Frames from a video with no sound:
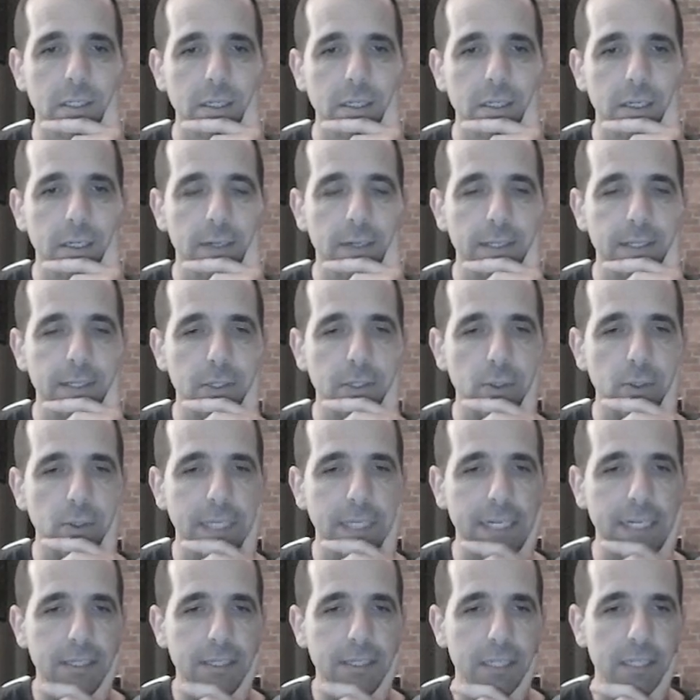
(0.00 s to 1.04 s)
You know, he saw the
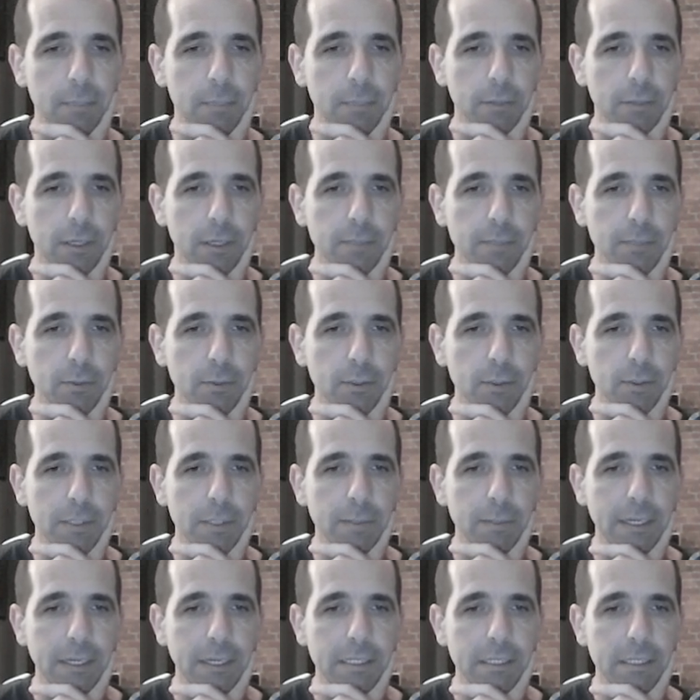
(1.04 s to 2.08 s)
outside pass pawns
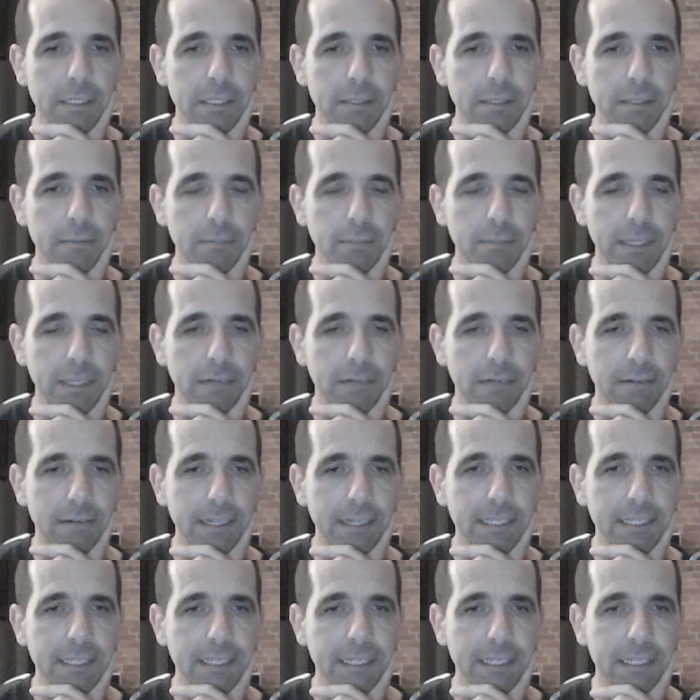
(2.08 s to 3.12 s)
about to be
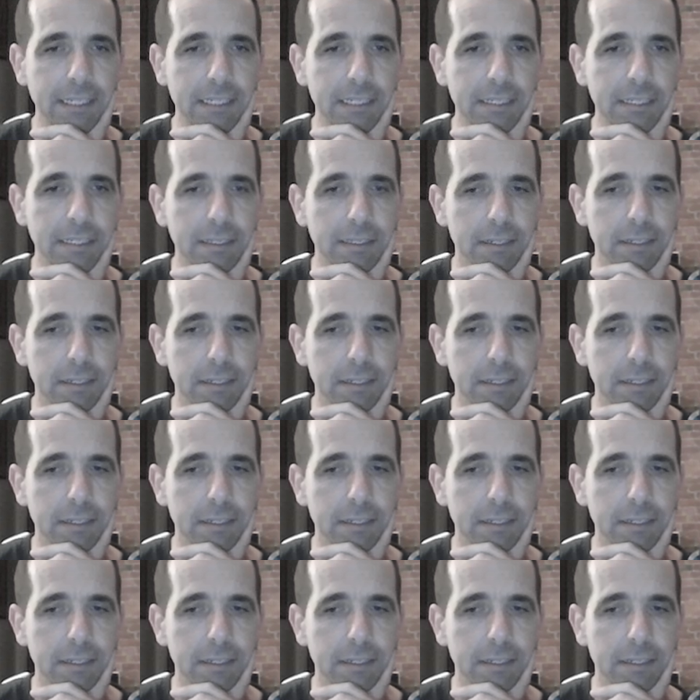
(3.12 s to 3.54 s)
created,